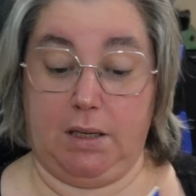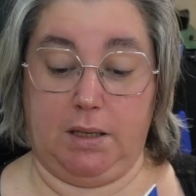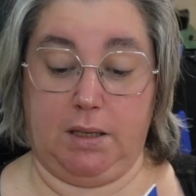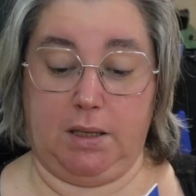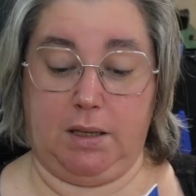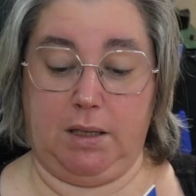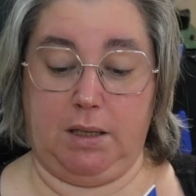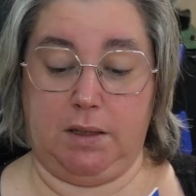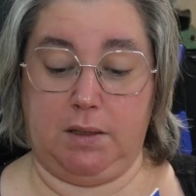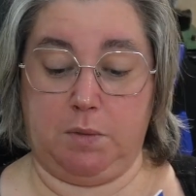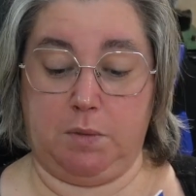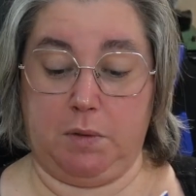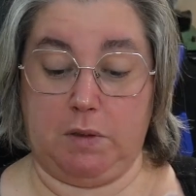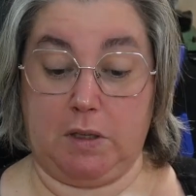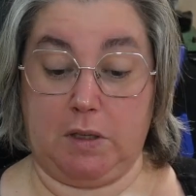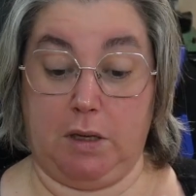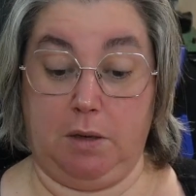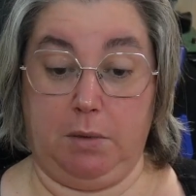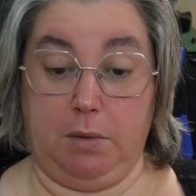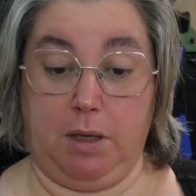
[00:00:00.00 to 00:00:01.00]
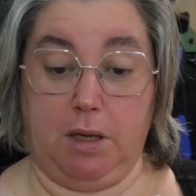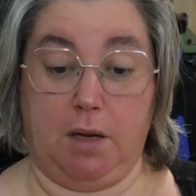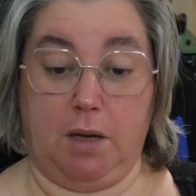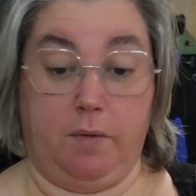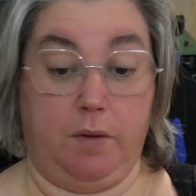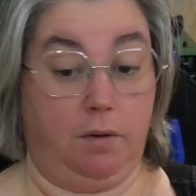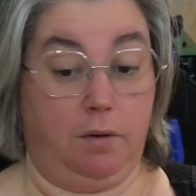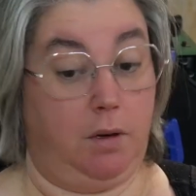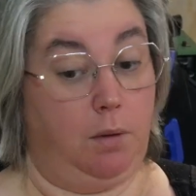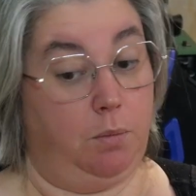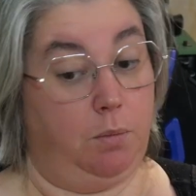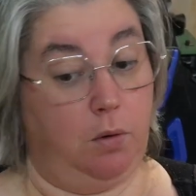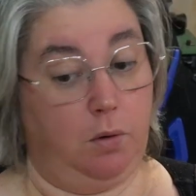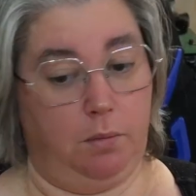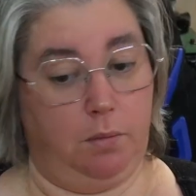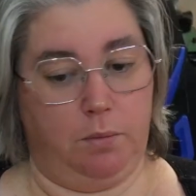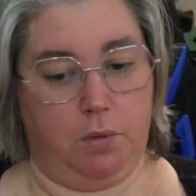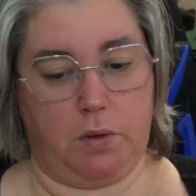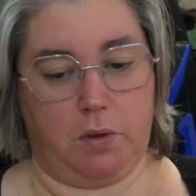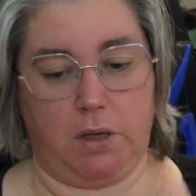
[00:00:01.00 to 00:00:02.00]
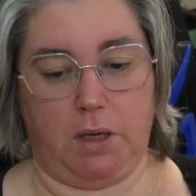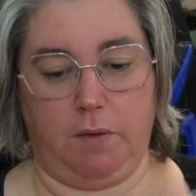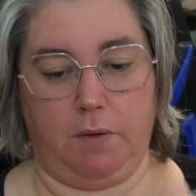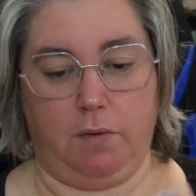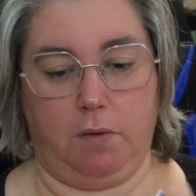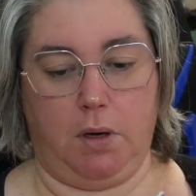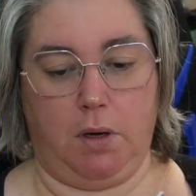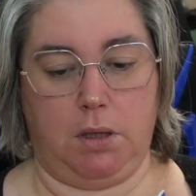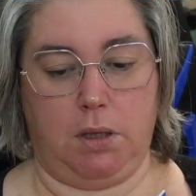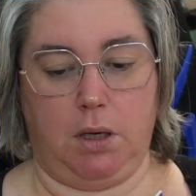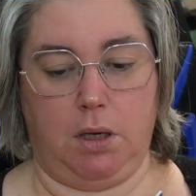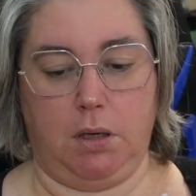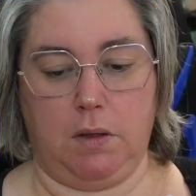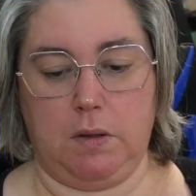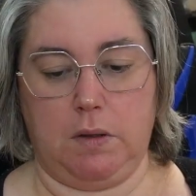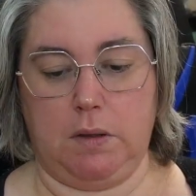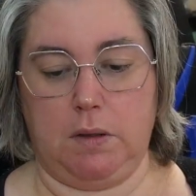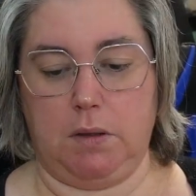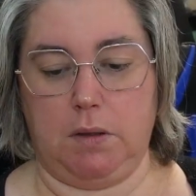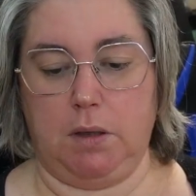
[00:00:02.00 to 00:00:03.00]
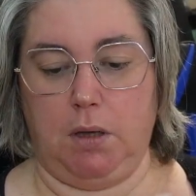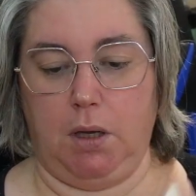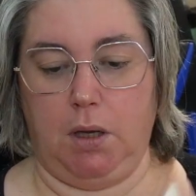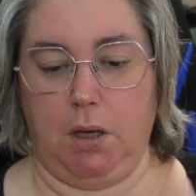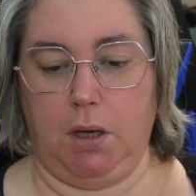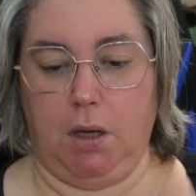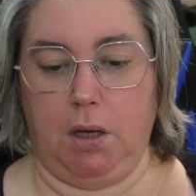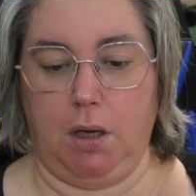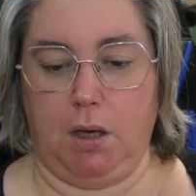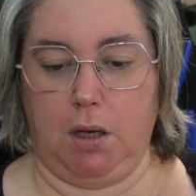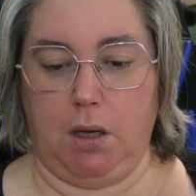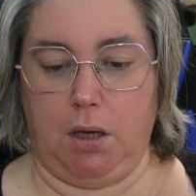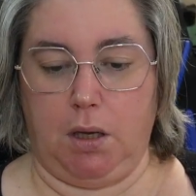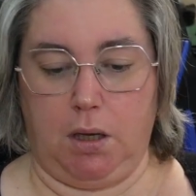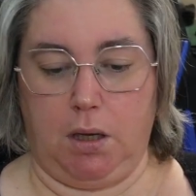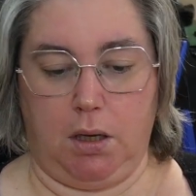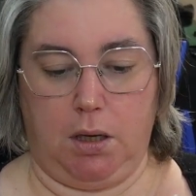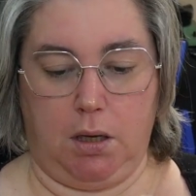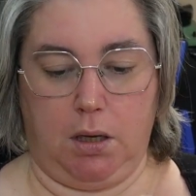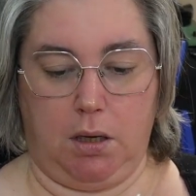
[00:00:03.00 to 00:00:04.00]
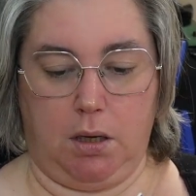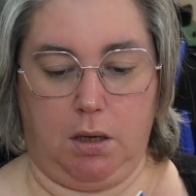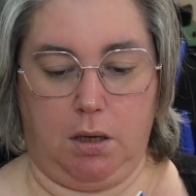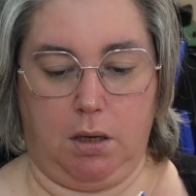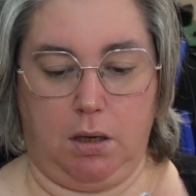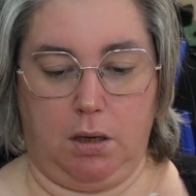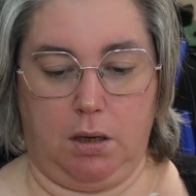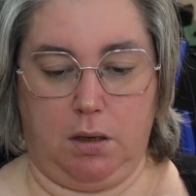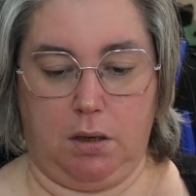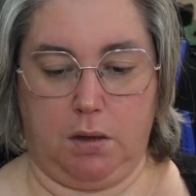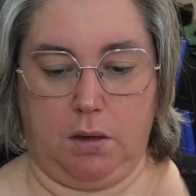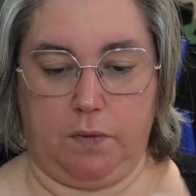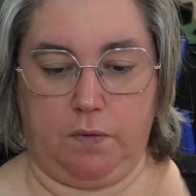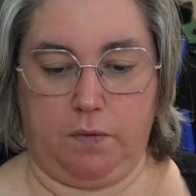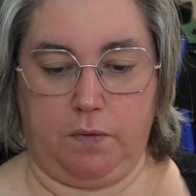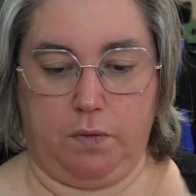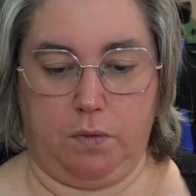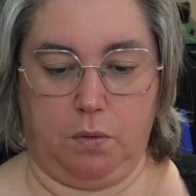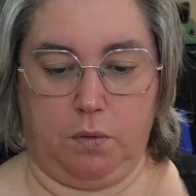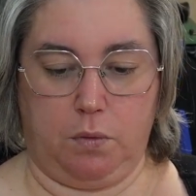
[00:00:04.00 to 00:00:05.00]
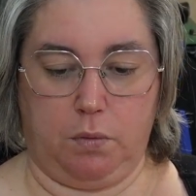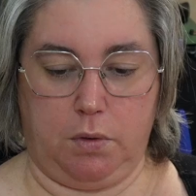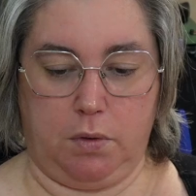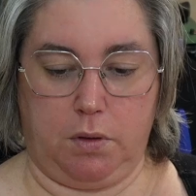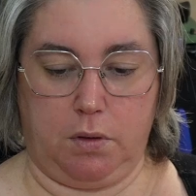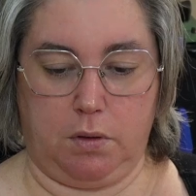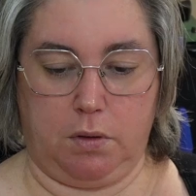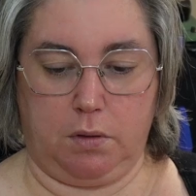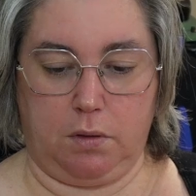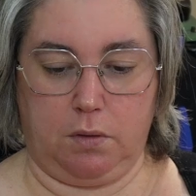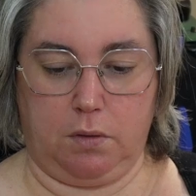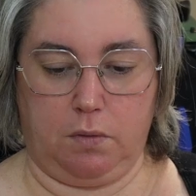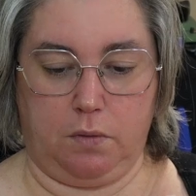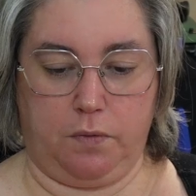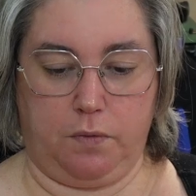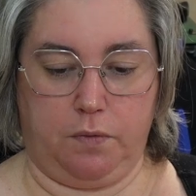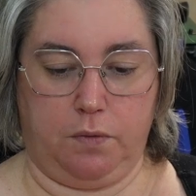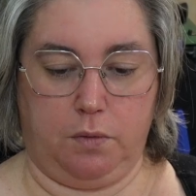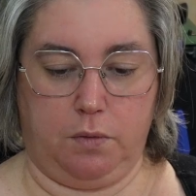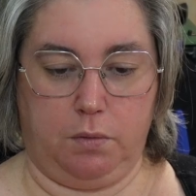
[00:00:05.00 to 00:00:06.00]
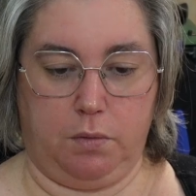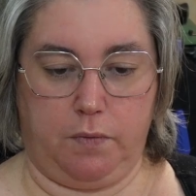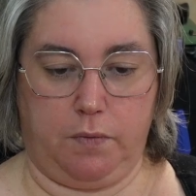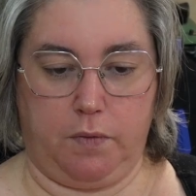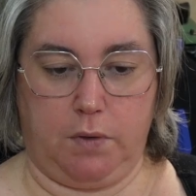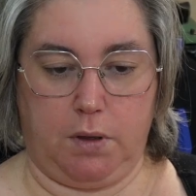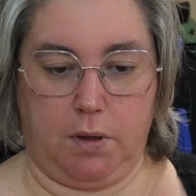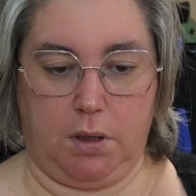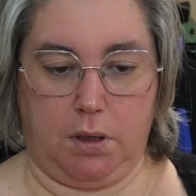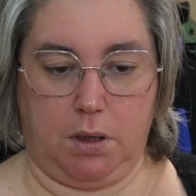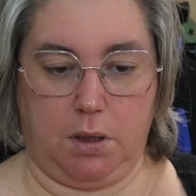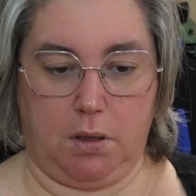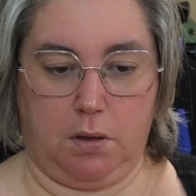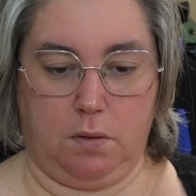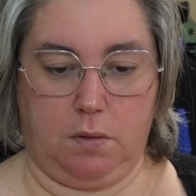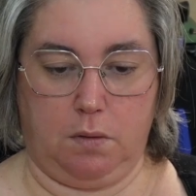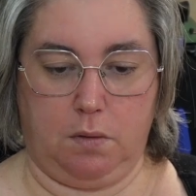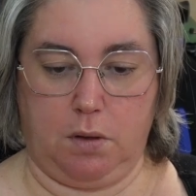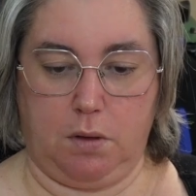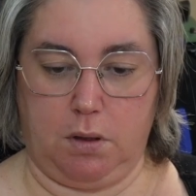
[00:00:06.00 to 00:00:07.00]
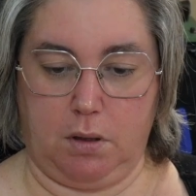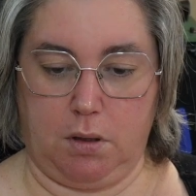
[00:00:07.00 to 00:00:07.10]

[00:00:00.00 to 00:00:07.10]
think this one's going to be a very important book to have around the house. And not a forward for now.